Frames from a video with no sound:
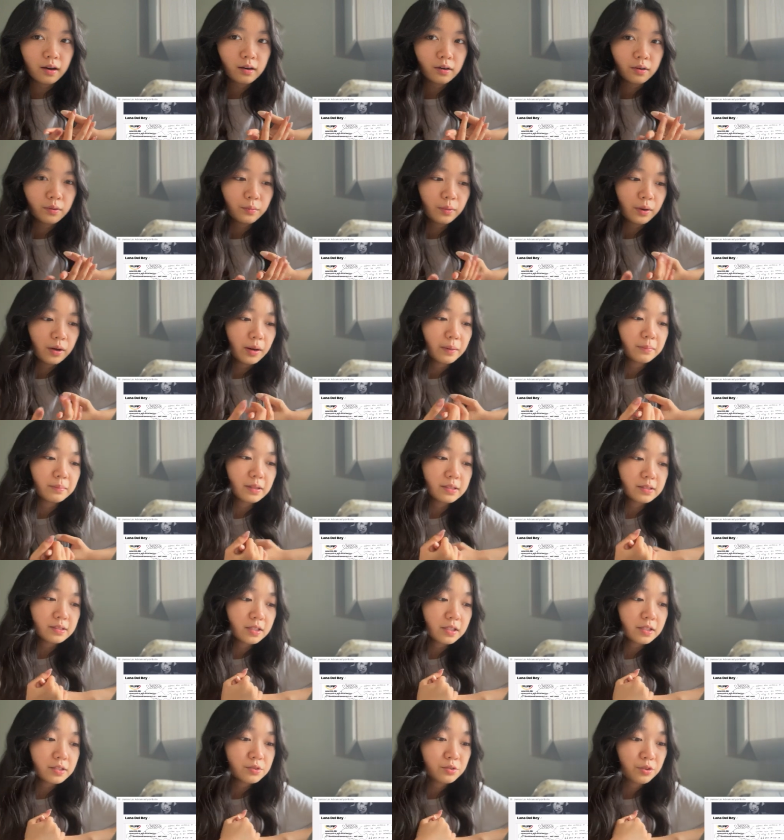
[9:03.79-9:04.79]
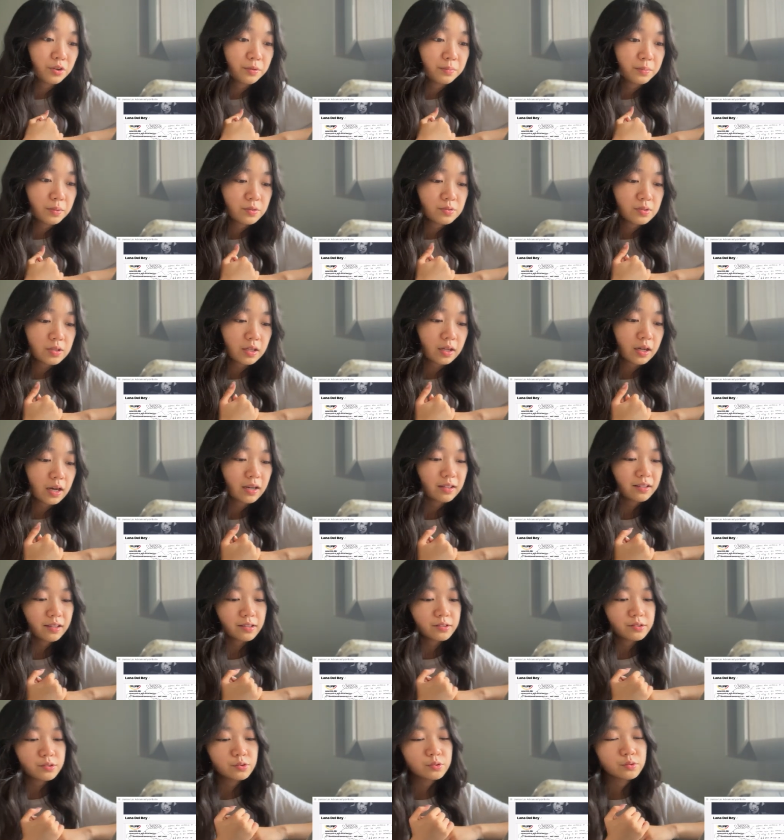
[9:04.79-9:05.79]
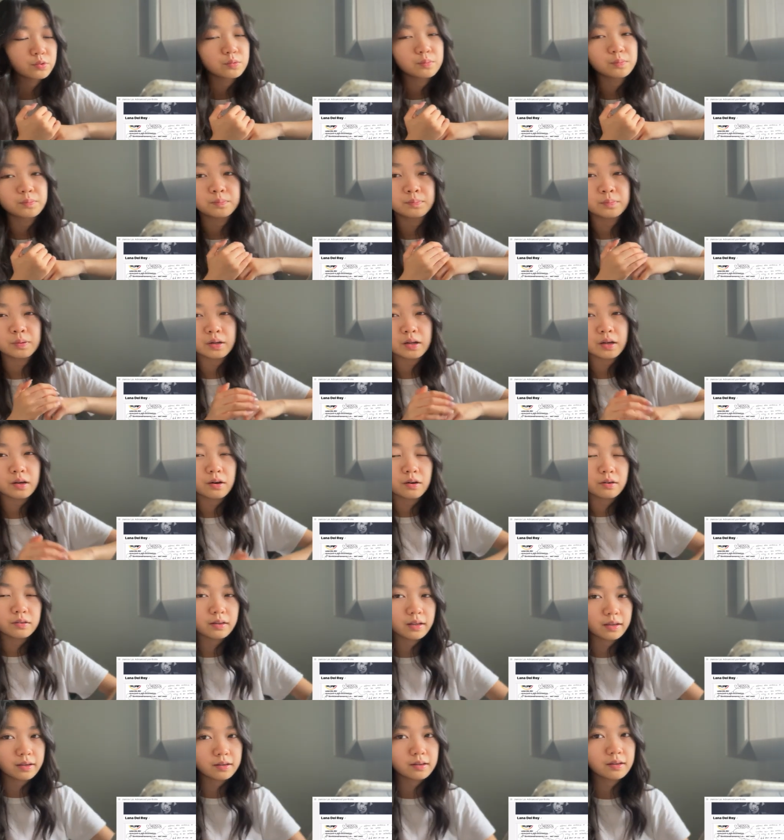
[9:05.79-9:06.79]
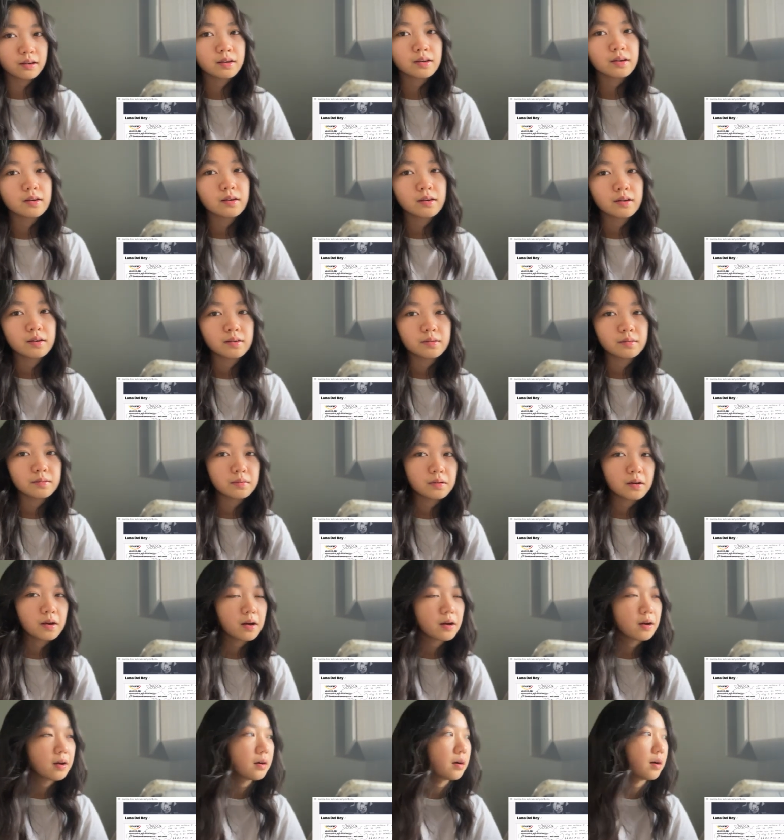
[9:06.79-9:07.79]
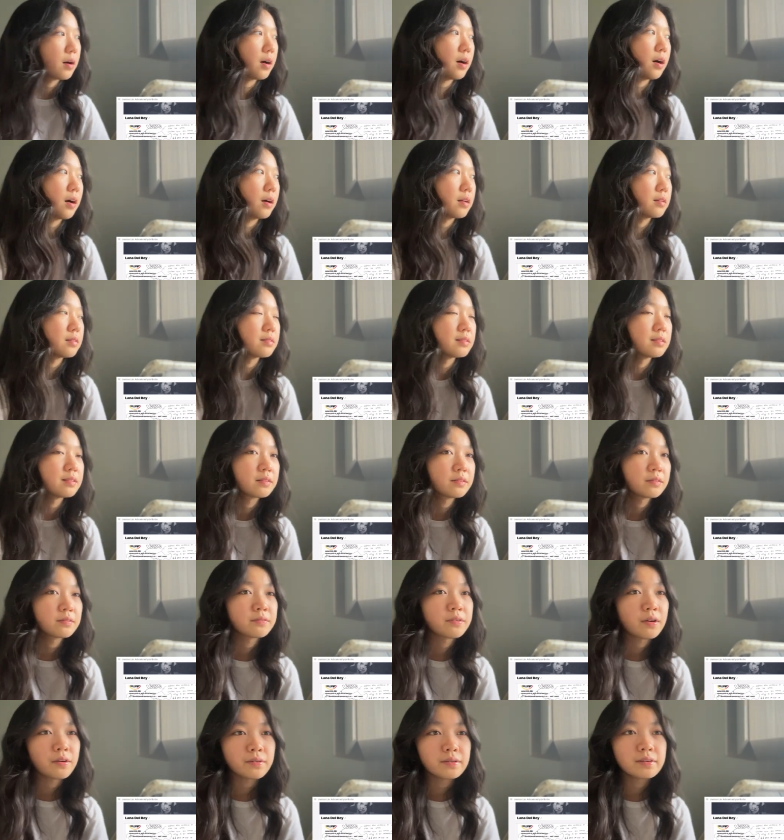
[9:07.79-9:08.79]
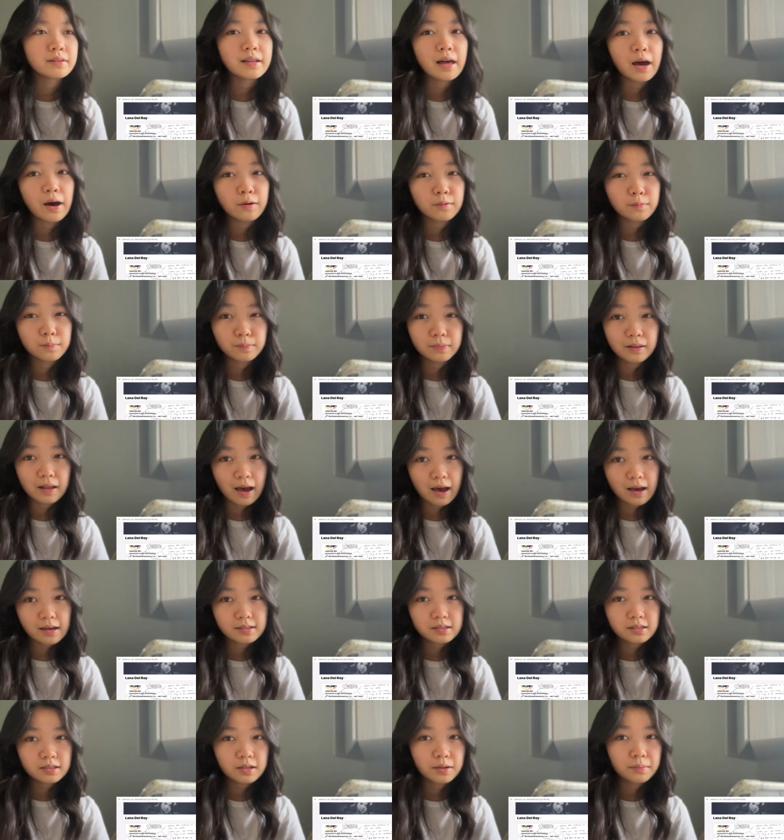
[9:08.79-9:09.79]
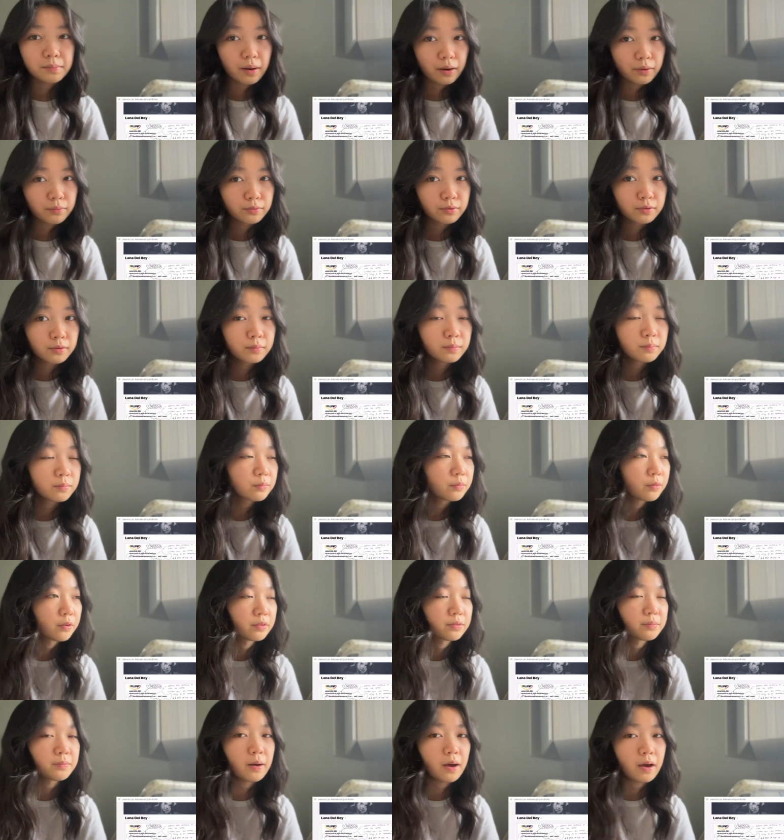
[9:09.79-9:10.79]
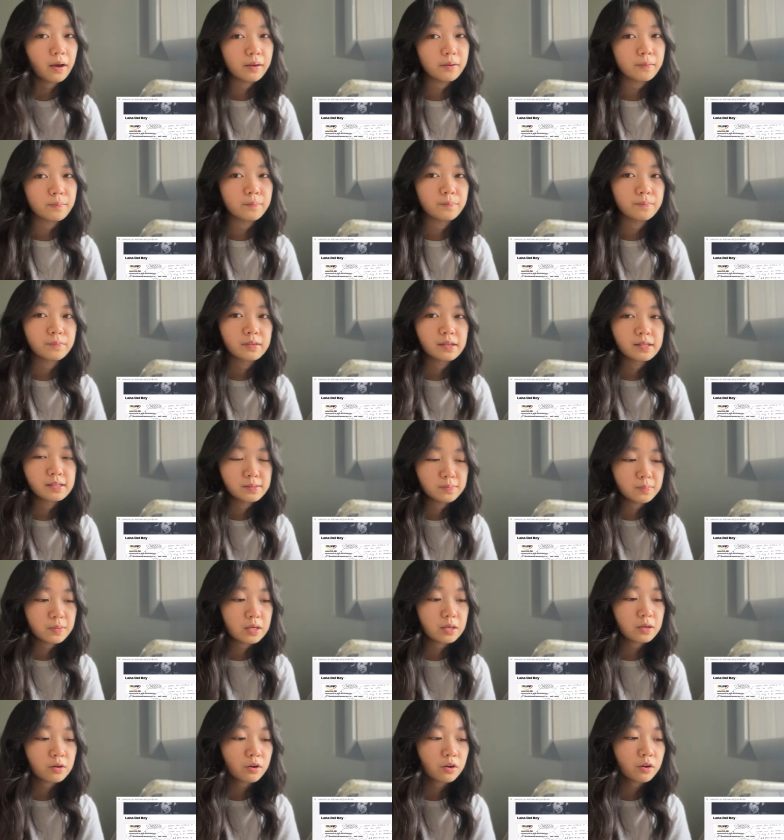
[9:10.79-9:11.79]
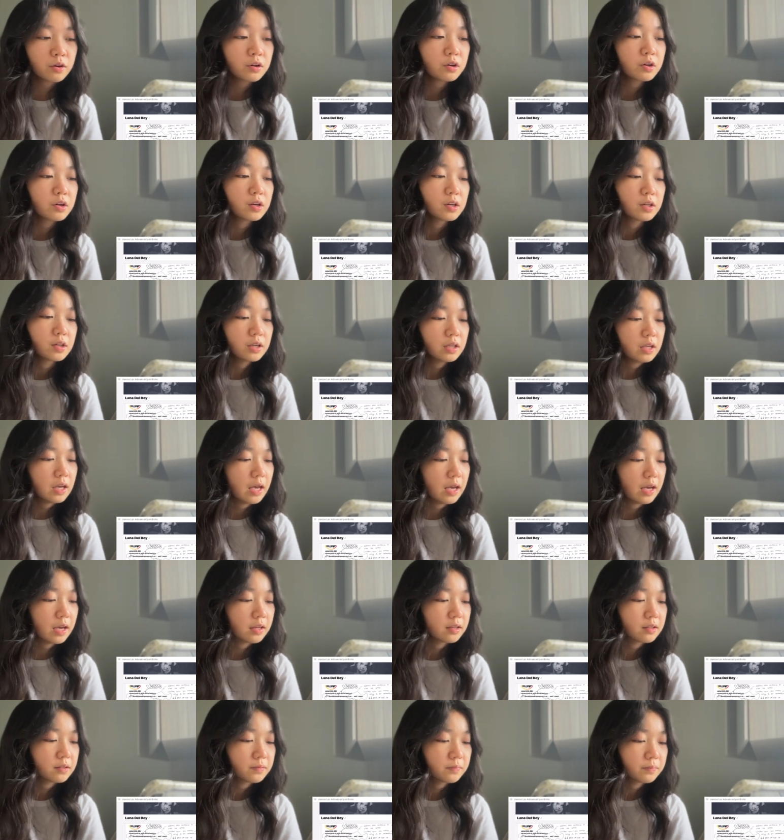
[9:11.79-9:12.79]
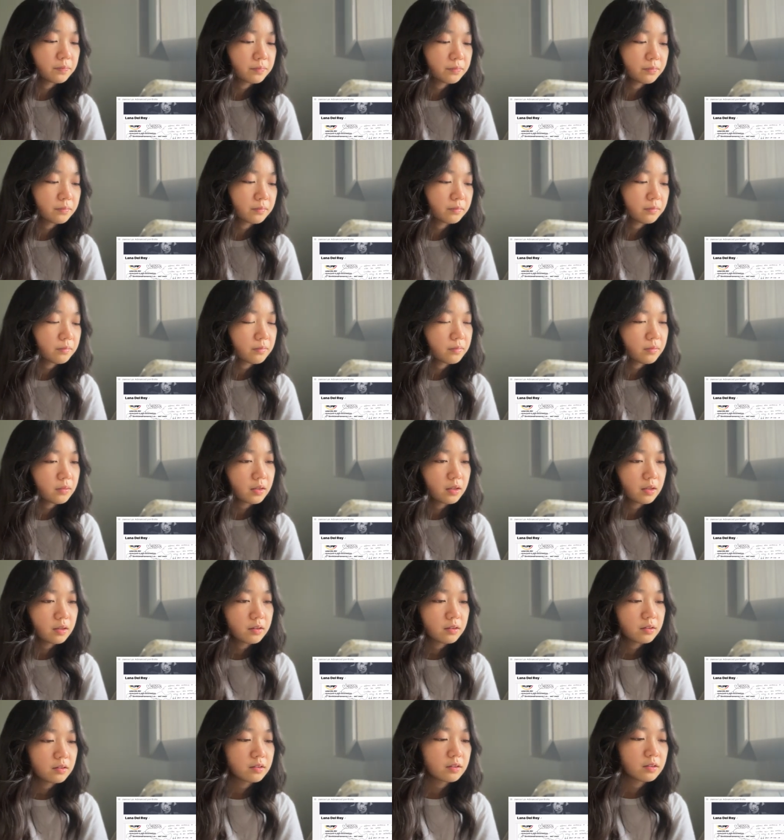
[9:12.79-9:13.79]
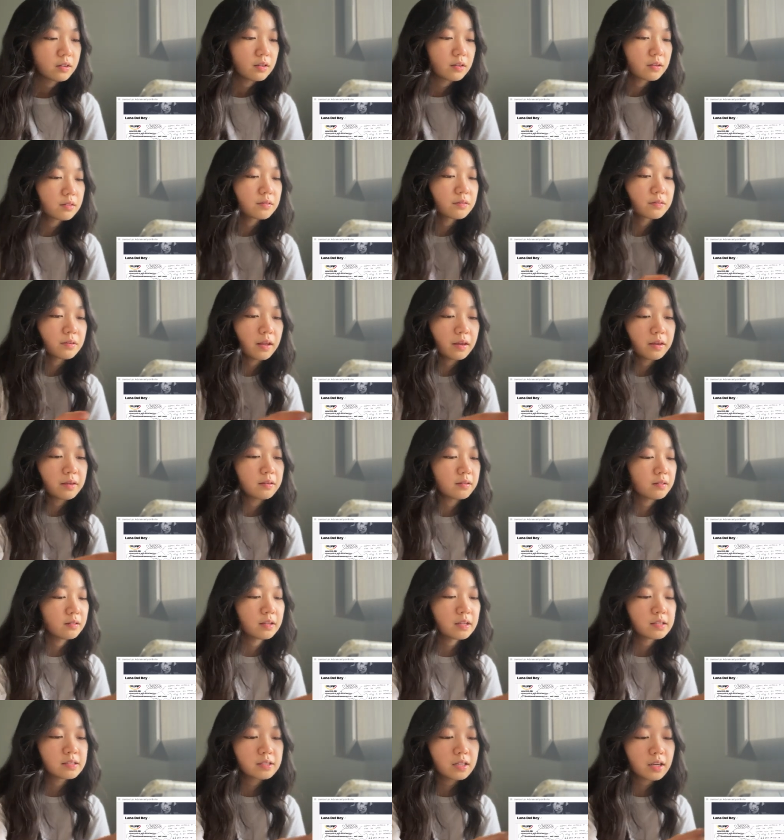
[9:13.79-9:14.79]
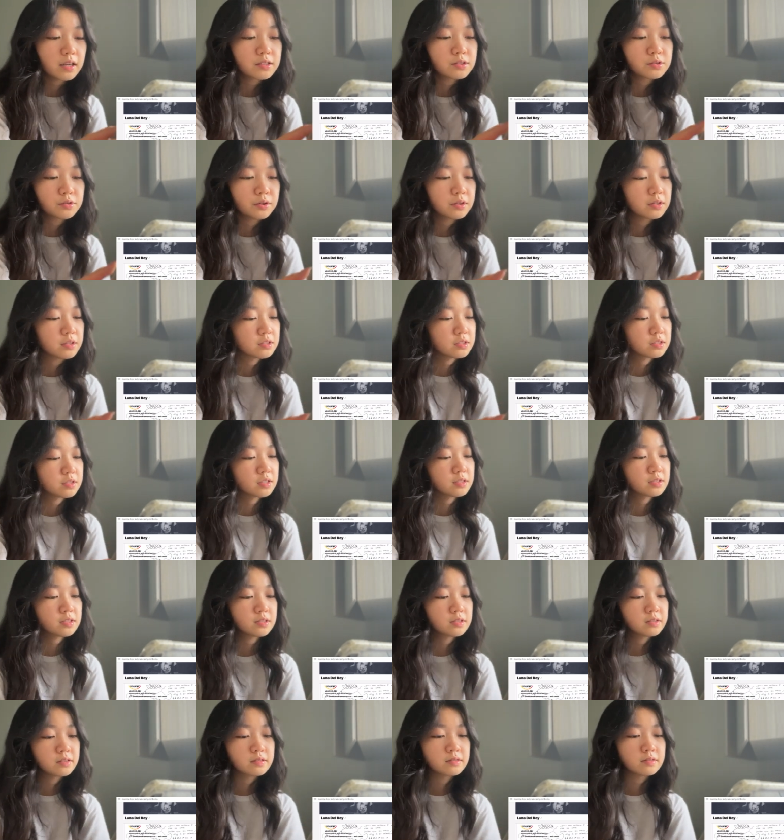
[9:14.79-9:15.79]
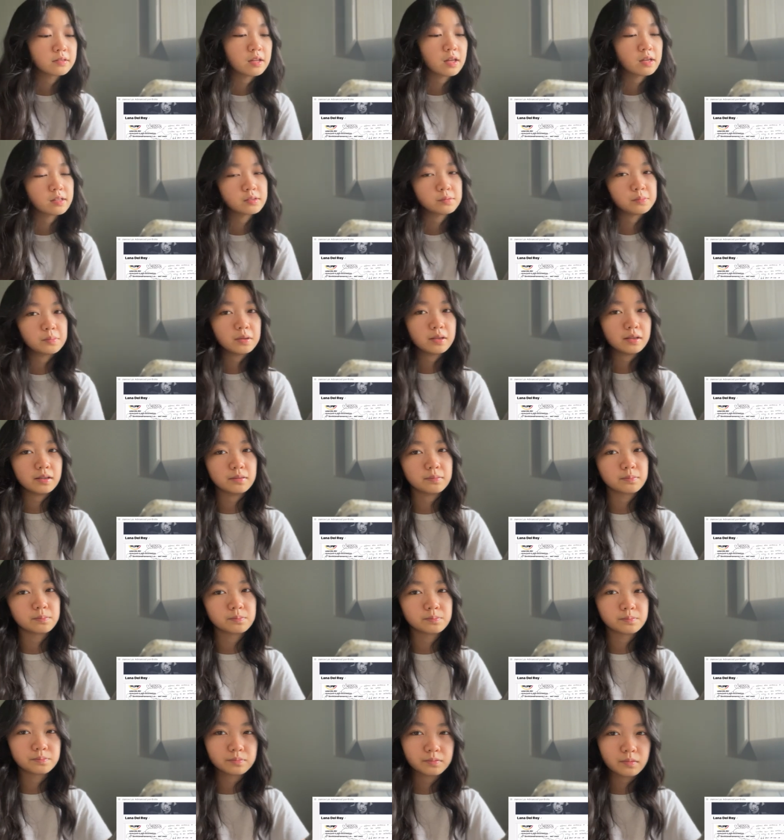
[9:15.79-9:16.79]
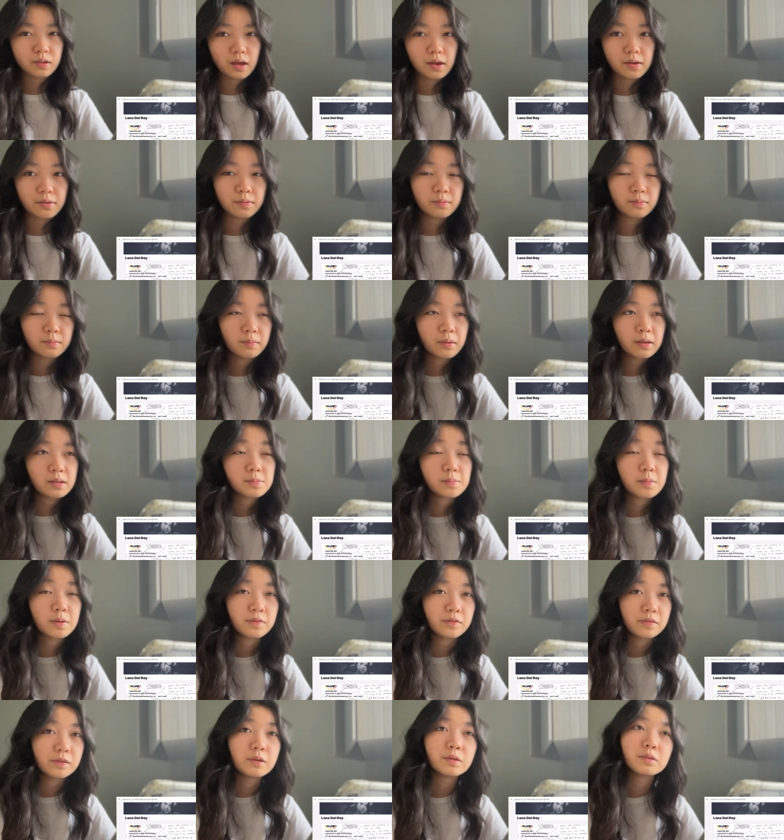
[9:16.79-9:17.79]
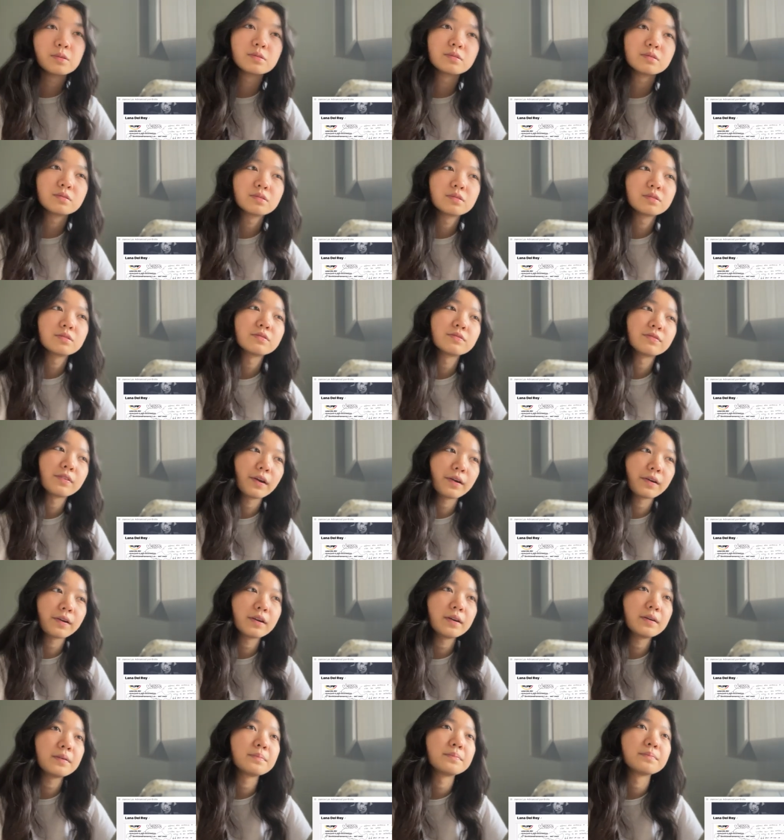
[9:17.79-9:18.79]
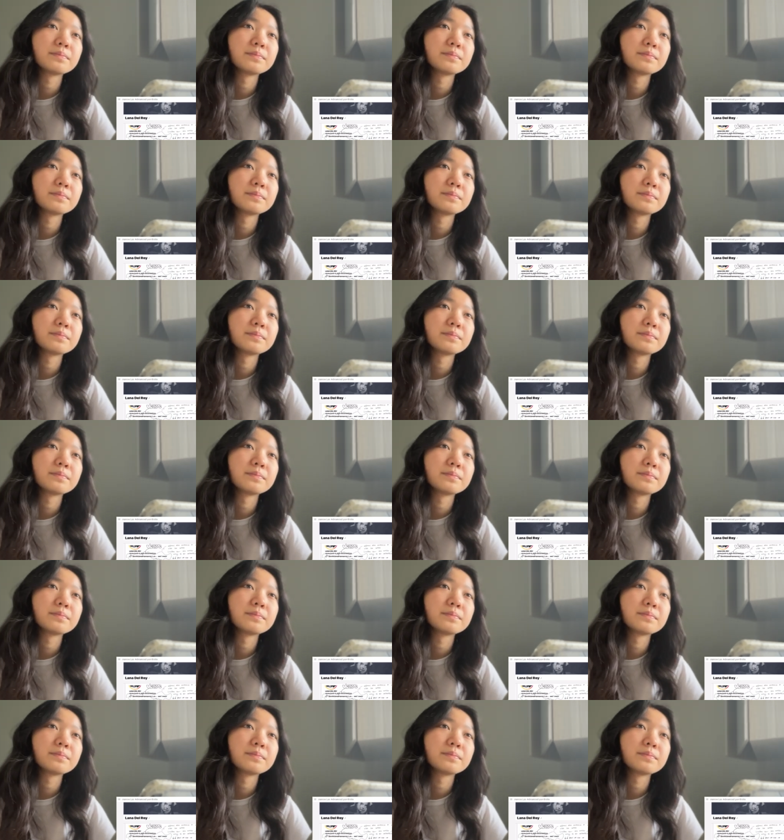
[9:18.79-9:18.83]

when I'm listening to her music. I like to put it on like a very loud blast in my room with my speaker, and like listening to it, it just it makes me feel very,